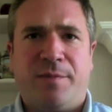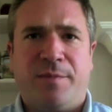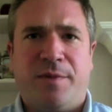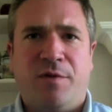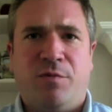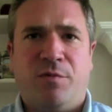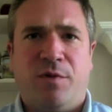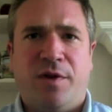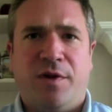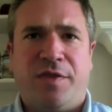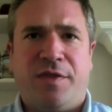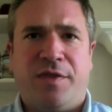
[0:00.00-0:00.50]
I
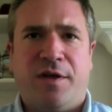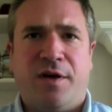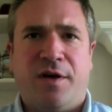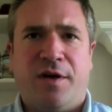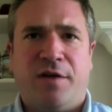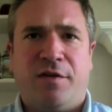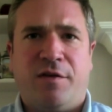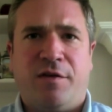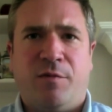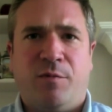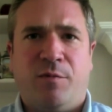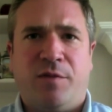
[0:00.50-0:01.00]
mean, what
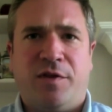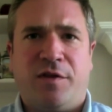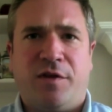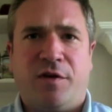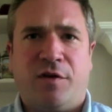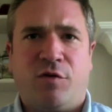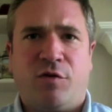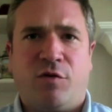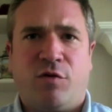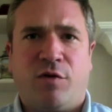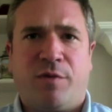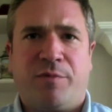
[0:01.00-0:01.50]
the what
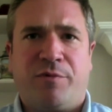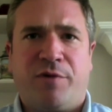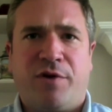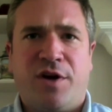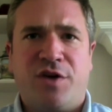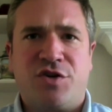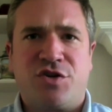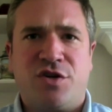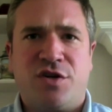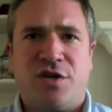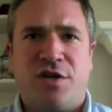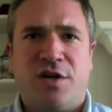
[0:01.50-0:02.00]
the
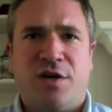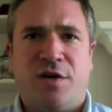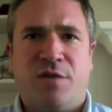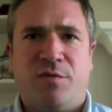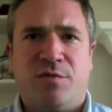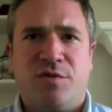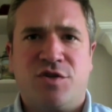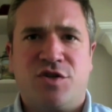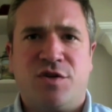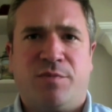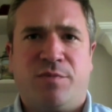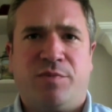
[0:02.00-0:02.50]
corporation did was